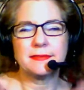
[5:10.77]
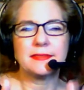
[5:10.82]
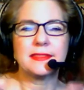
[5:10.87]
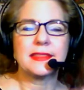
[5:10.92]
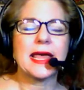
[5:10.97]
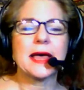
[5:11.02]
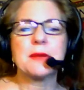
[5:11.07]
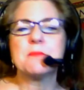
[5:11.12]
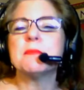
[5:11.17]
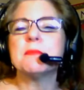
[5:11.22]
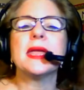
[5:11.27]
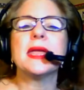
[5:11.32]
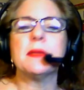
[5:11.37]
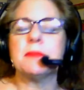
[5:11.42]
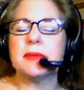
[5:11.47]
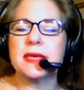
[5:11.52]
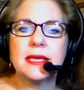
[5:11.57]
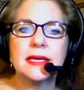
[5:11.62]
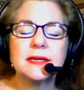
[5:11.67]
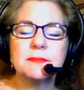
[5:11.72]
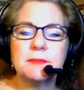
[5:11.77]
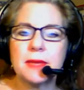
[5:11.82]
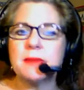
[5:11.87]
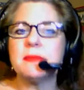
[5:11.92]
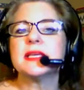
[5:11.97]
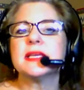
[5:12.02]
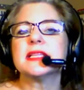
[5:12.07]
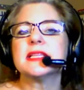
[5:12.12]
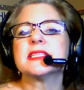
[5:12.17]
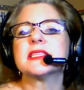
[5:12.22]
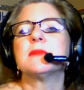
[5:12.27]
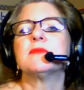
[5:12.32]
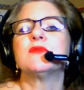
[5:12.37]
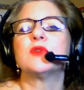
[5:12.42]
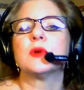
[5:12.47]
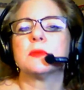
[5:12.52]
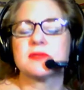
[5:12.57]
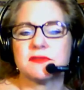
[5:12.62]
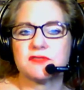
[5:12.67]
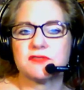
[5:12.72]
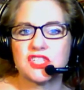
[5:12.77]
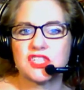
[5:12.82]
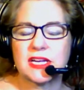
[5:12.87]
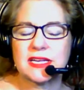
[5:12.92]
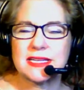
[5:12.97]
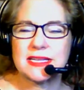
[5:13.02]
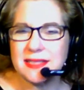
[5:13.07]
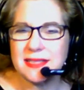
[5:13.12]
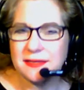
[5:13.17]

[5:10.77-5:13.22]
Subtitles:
that maybe in some forms of Chinese.